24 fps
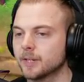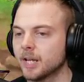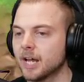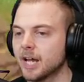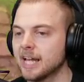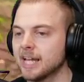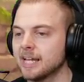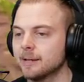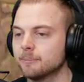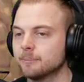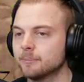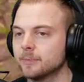
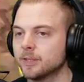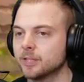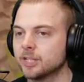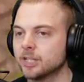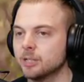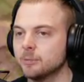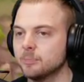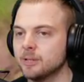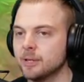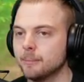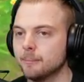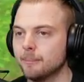I am going
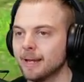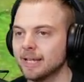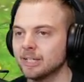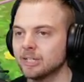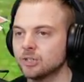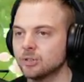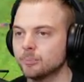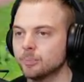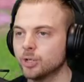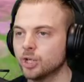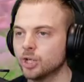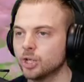to be a
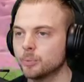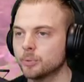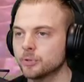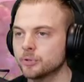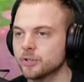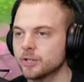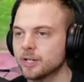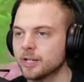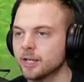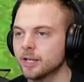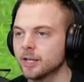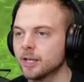master Pokemon
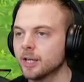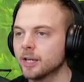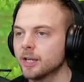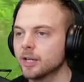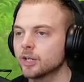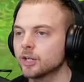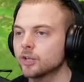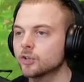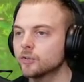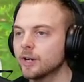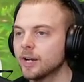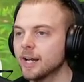trainer.
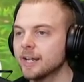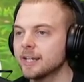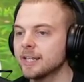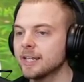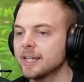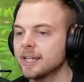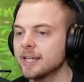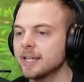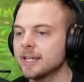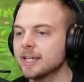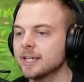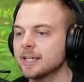
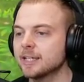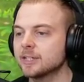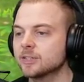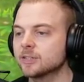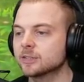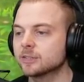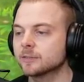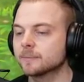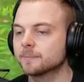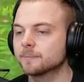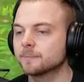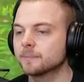
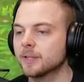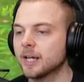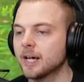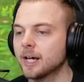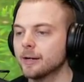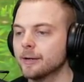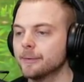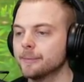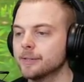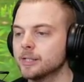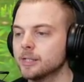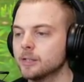Grannies!
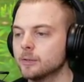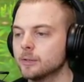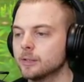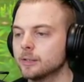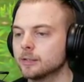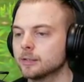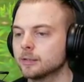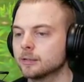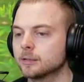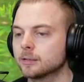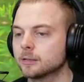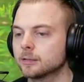How are we
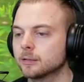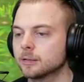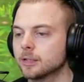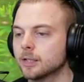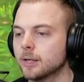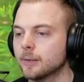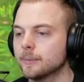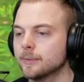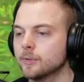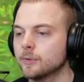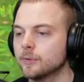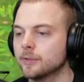doing?
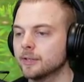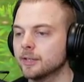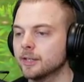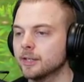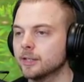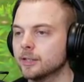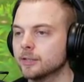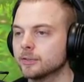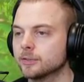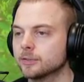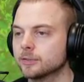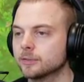How are we doing,
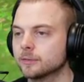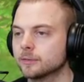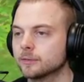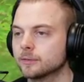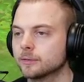girls?